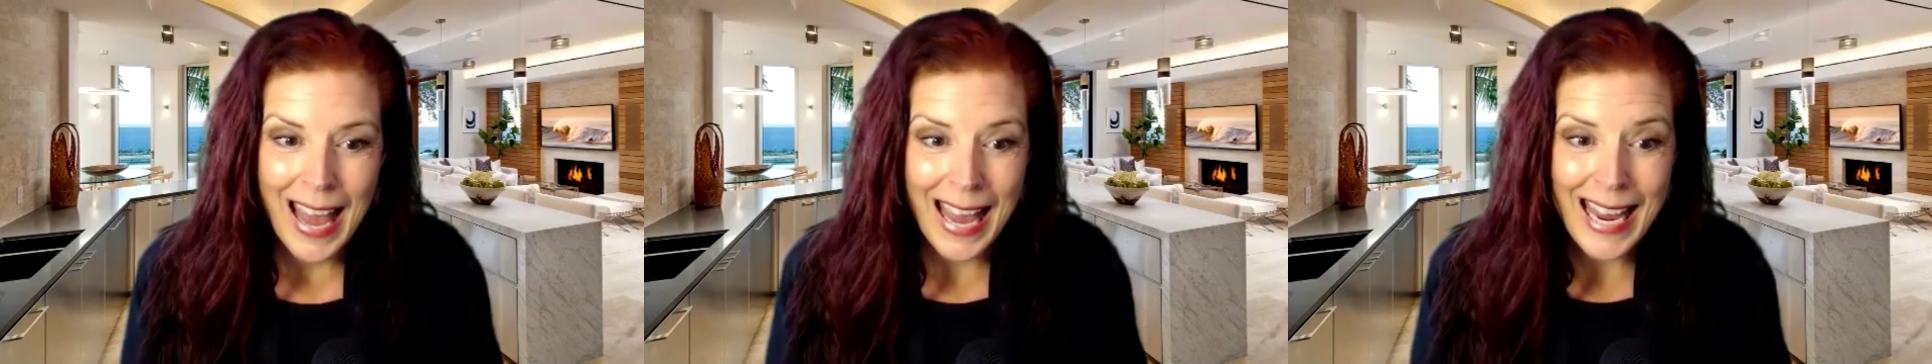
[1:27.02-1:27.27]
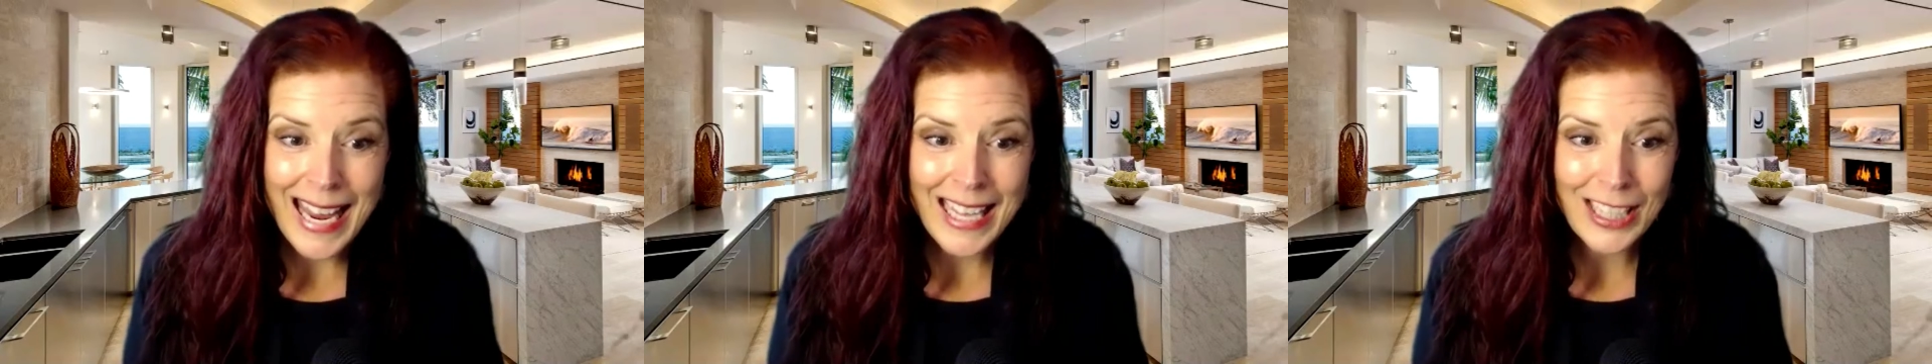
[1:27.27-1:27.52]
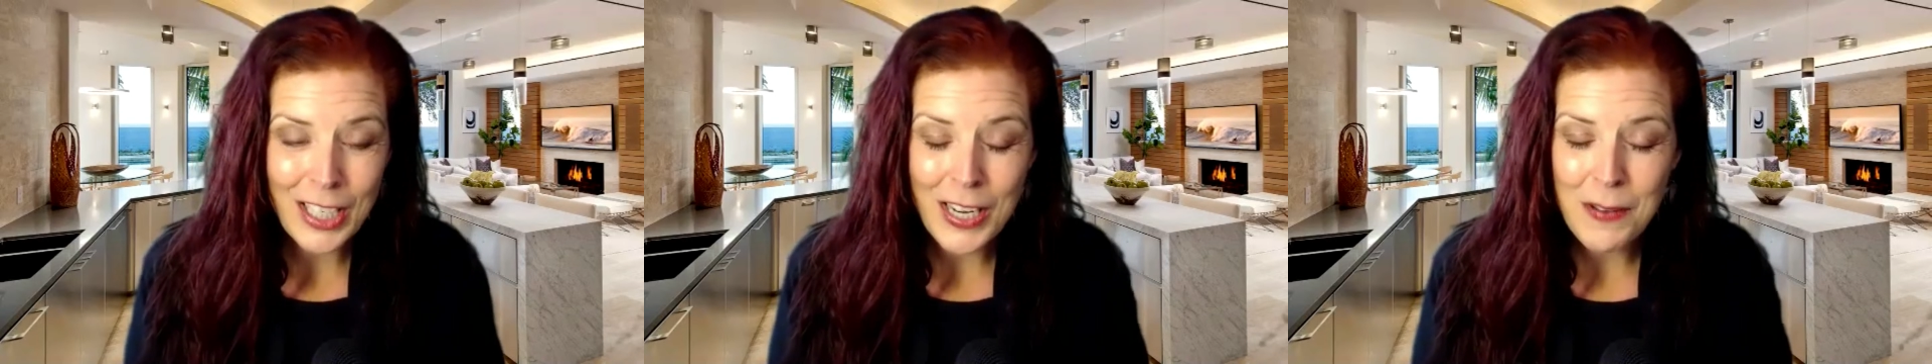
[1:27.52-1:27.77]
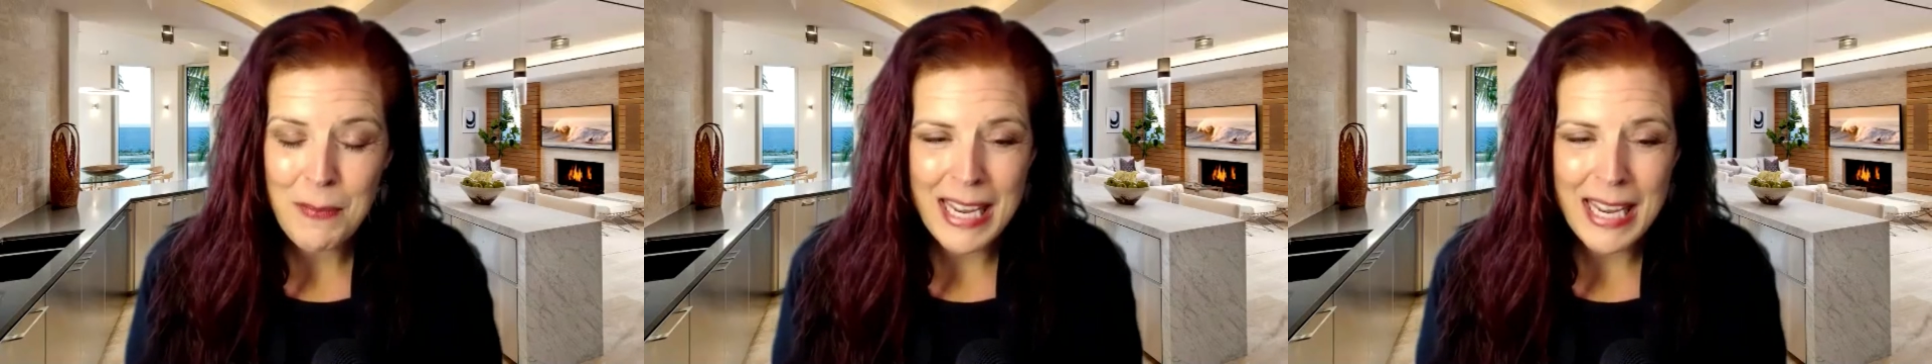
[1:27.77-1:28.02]
Hey,
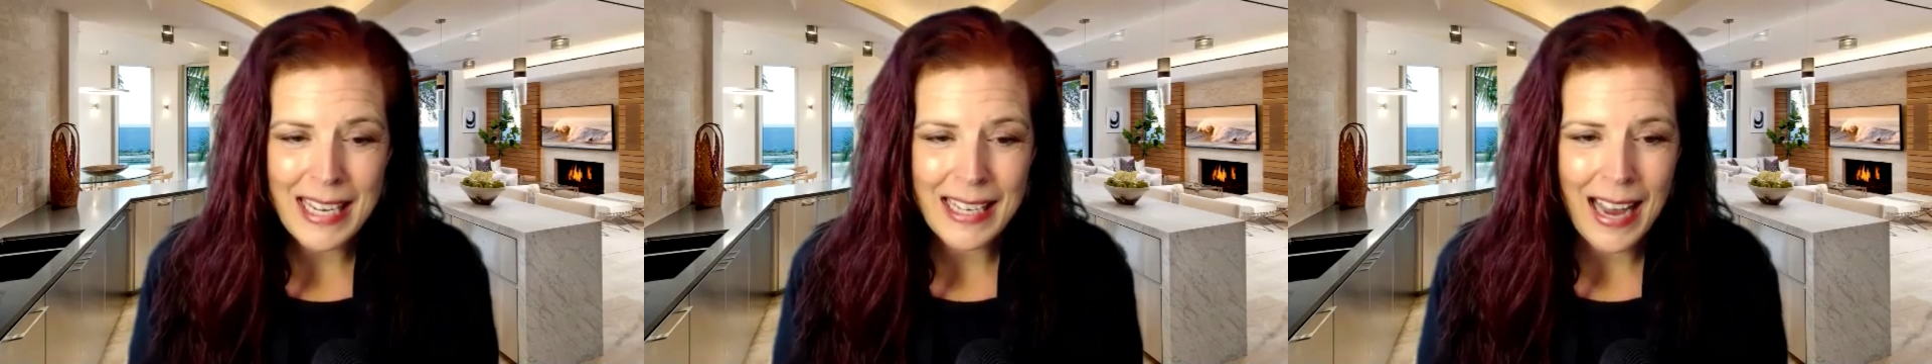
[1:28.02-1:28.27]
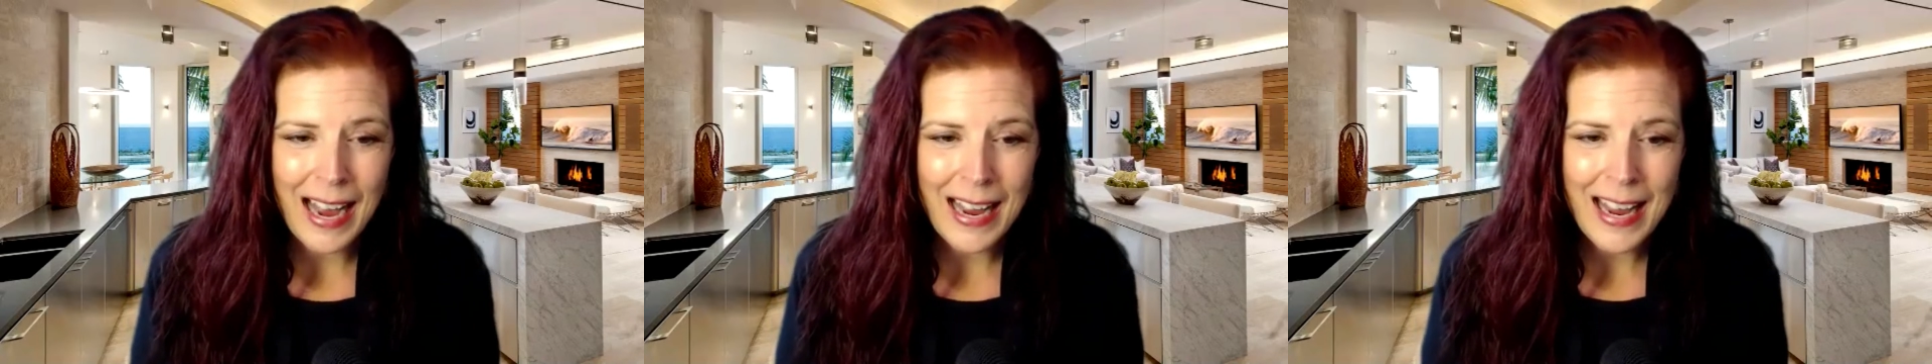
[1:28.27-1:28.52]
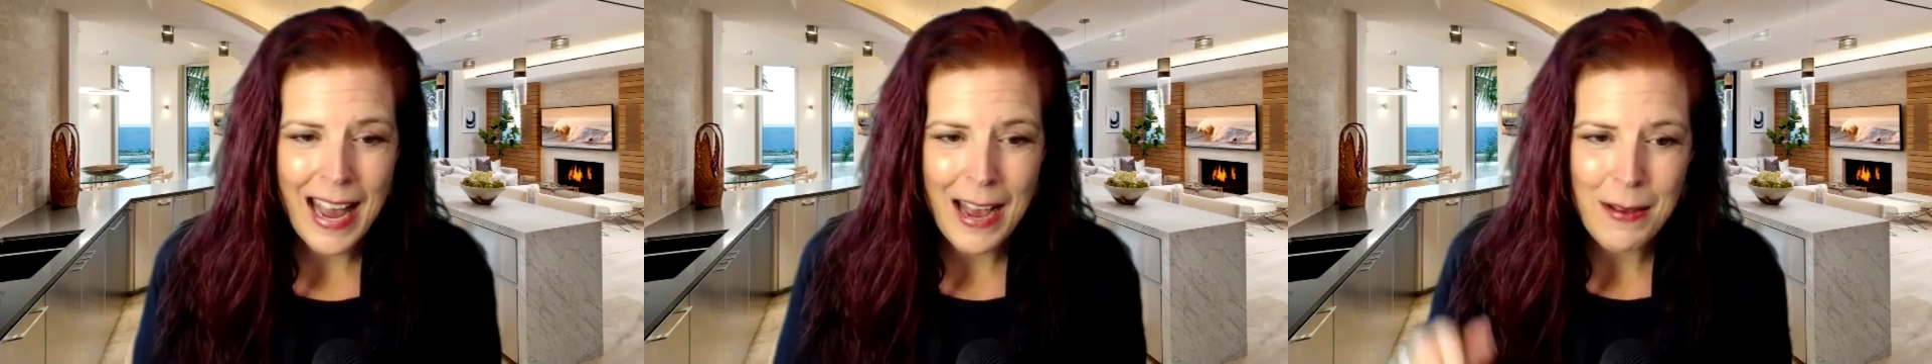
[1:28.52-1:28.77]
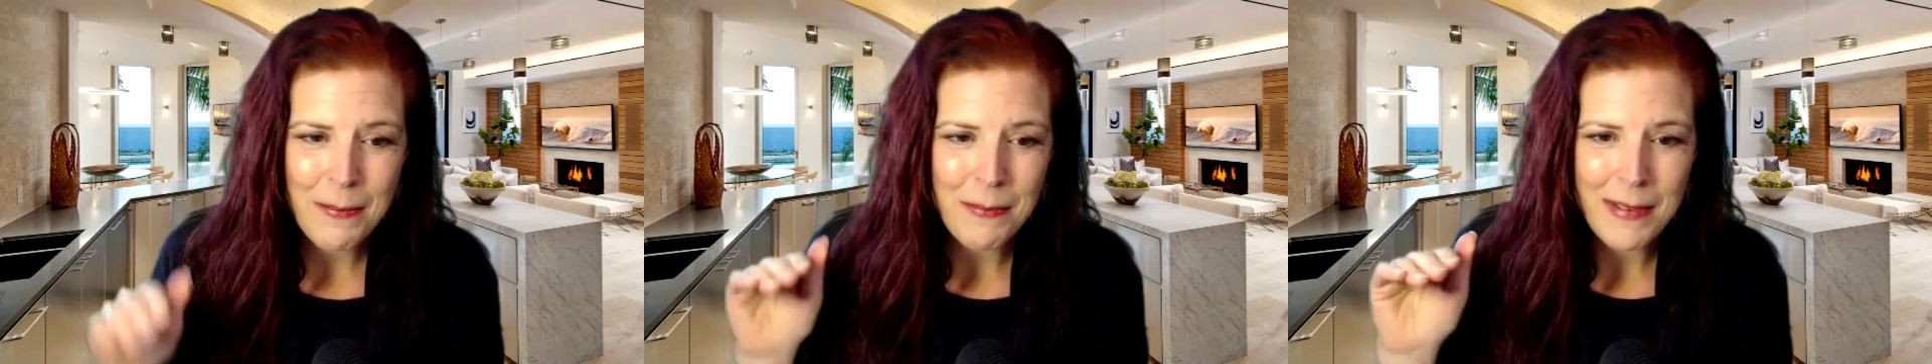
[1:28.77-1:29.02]
look at me. I
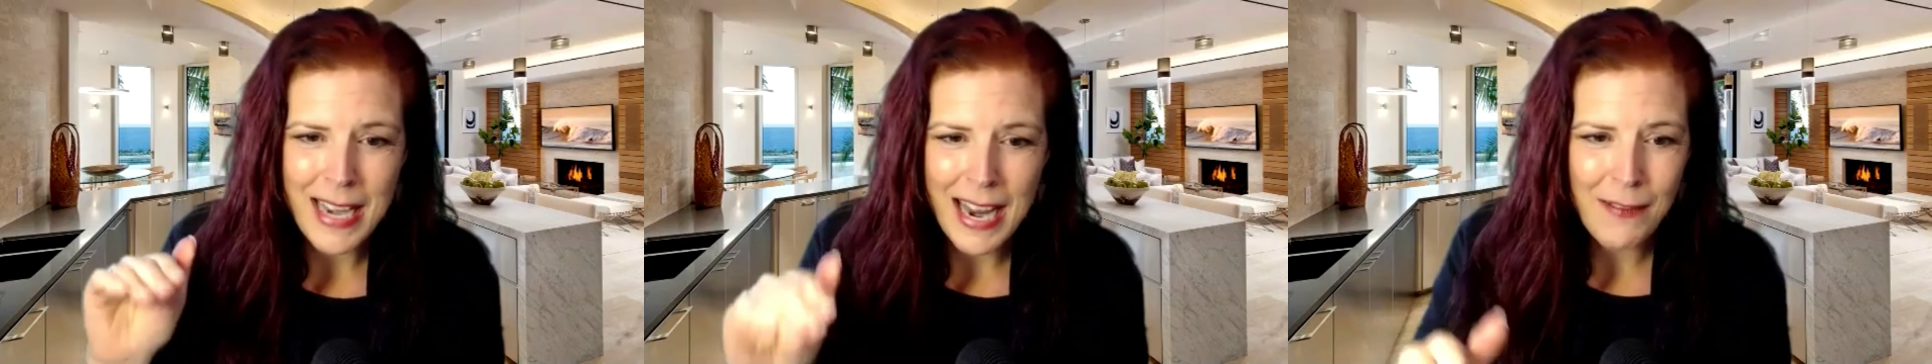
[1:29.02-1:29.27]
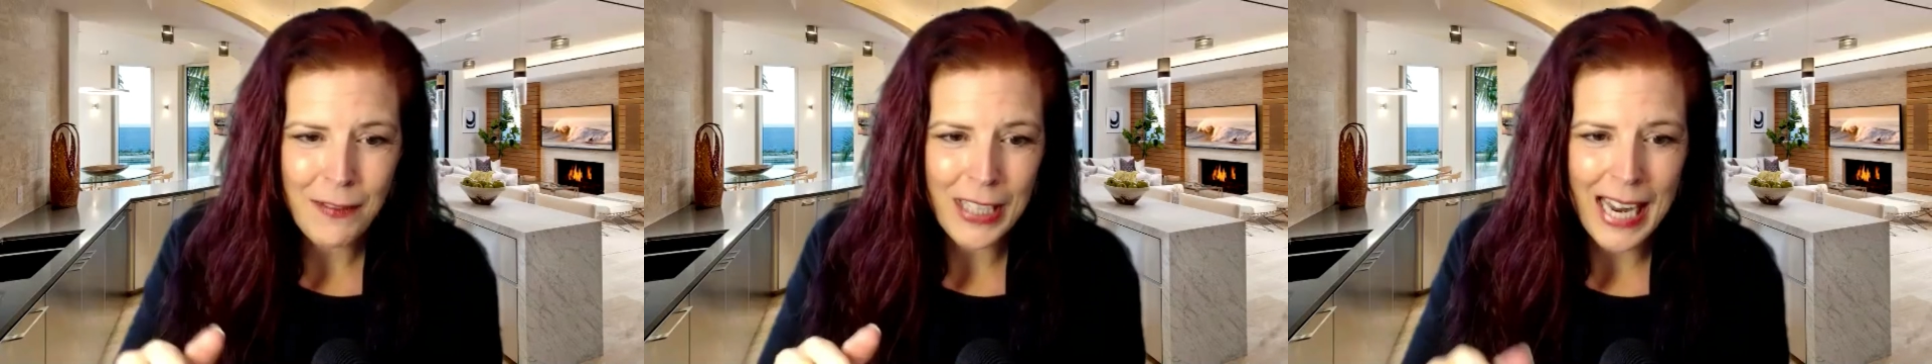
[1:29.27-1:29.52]
am navel